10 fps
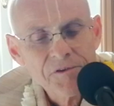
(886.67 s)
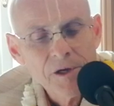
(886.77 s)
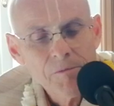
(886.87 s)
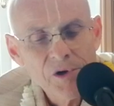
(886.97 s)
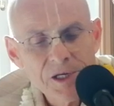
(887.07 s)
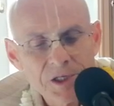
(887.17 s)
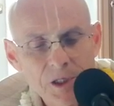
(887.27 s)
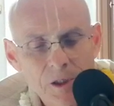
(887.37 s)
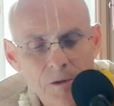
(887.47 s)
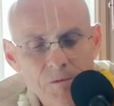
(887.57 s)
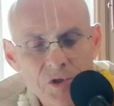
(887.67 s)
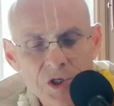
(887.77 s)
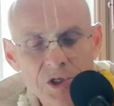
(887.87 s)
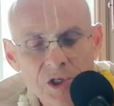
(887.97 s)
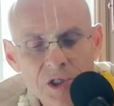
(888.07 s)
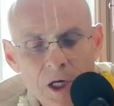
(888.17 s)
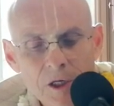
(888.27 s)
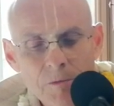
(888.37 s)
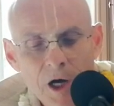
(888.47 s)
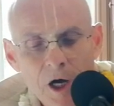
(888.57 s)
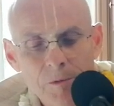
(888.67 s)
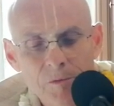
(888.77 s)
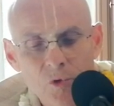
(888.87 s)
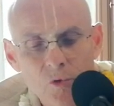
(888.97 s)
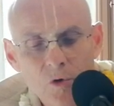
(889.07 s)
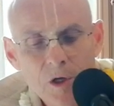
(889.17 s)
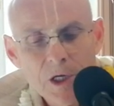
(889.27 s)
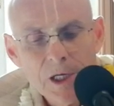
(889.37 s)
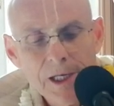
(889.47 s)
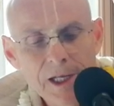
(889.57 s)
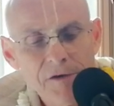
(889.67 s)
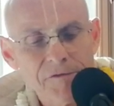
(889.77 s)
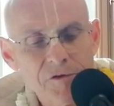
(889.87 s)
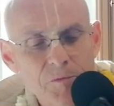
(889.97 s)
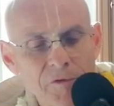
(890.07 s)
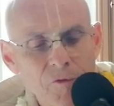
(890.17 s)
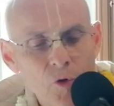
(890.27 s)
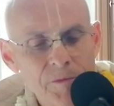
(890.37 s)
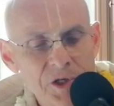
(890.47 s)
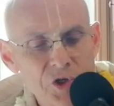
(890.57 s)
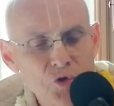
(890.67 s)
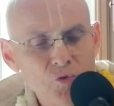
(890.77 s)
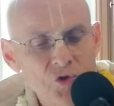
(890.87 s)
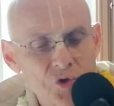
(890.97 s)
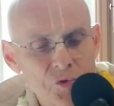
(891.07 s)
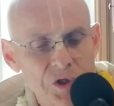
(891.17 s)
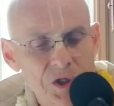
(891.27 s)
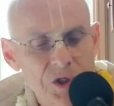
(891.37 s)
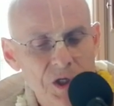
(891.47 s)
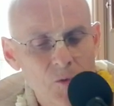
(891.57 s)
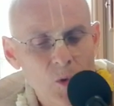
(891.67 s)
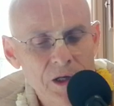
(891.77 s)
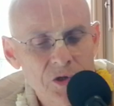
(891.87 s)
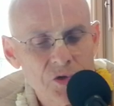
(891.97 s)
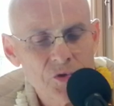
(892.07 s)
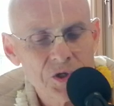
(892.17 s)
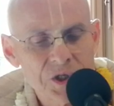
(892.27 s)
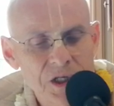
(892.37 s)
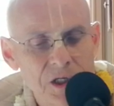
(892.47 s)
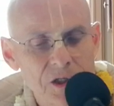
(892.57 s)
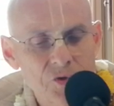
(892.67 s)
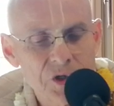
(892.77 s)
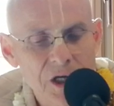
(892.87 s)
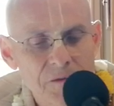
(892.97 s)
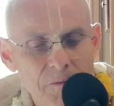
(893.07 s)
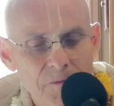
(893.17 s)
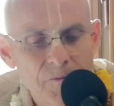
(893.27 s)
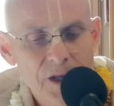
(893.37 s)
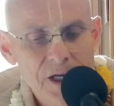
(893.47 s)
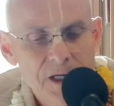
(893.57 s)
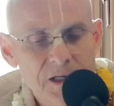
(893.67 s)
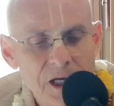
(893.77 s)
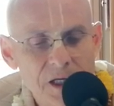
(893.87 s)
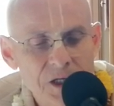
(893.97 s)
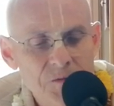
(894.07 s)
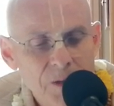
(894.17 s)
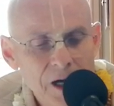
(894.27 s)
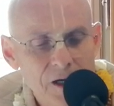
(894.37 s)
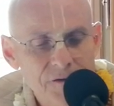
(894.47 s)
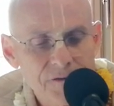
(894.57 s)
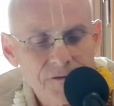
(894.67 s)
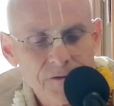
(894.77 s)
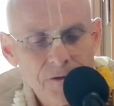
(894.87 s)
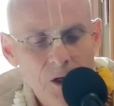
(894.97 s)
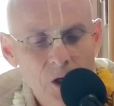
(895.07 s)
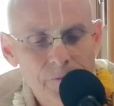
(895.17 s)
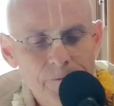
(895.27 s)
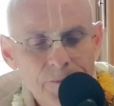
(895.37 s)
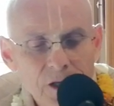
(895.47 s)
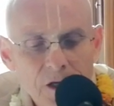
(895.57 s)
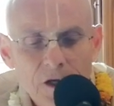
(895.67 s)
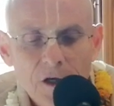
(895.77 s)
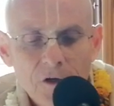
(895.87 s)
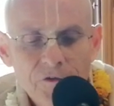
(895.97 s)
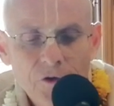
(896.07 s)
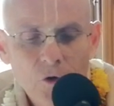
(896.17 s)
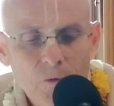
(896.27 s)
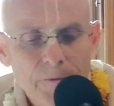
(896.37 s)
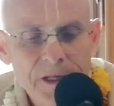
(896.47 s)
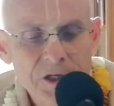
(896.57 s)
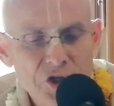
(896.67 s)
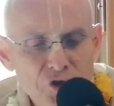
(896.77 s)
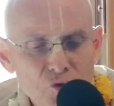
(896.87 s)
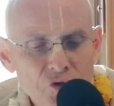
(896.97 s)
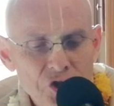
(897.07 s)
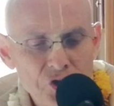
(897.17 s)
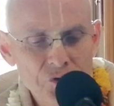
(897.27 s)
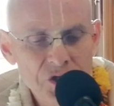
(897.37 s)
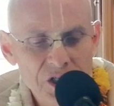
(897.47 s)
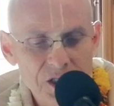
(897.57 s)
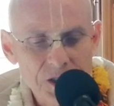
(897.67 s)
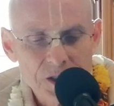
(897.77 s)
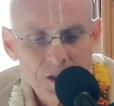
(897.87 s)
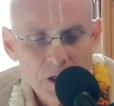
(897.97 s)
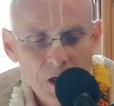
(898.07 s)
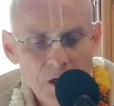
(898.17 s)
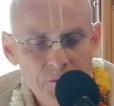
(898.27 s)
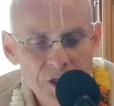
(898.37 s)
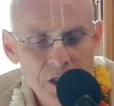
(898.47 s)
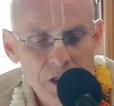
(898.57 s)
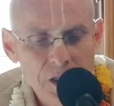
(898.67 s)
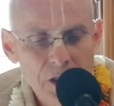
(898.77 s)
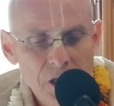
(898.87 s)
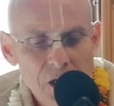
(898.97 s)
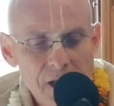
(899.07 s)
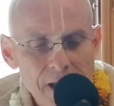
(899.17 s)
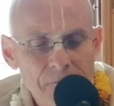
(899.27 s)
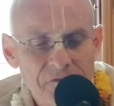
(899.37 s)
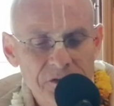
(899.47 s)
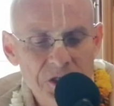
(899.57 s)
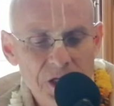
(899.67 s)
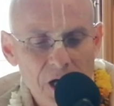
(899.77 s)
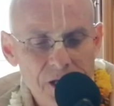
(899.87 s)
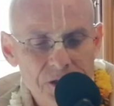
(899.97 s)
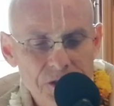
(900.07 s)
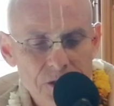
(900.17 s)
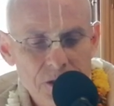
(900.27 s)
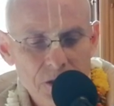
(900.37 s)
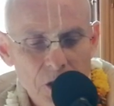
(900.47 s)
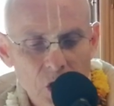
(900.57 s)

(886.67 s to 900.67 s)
After embracing him, Sri Chaitanya Mahaprabhu left to perform his noon duties and went to the sea to take, take his bath. Um, so these noon duties are being emphasized.